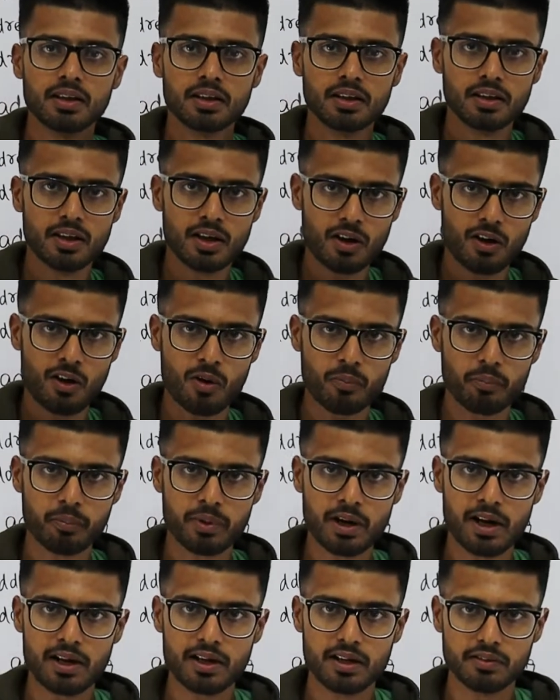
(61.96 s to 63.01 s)
the
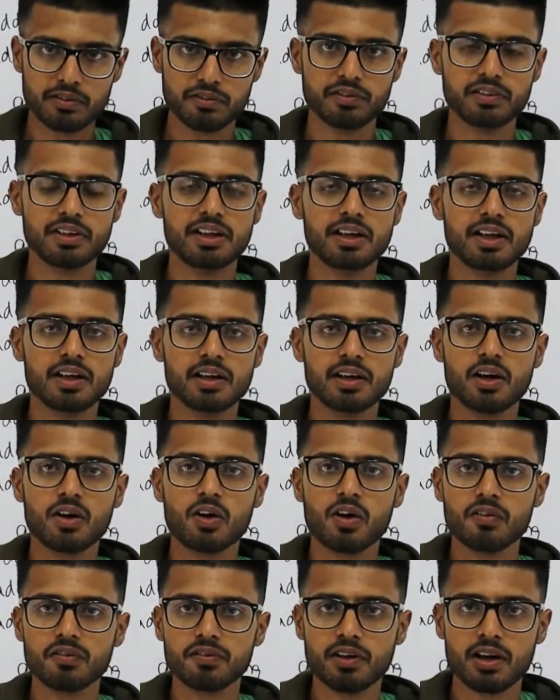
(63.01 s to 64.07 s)
operand field
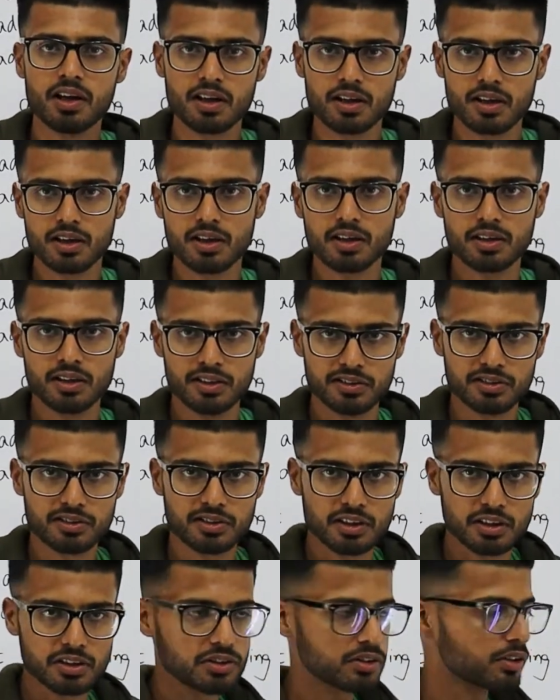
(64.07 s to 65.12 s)
of our
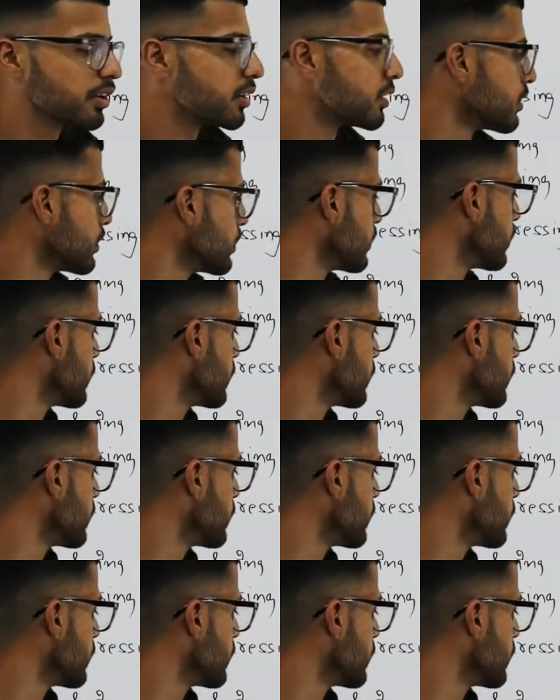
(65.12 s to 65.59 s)
instruction,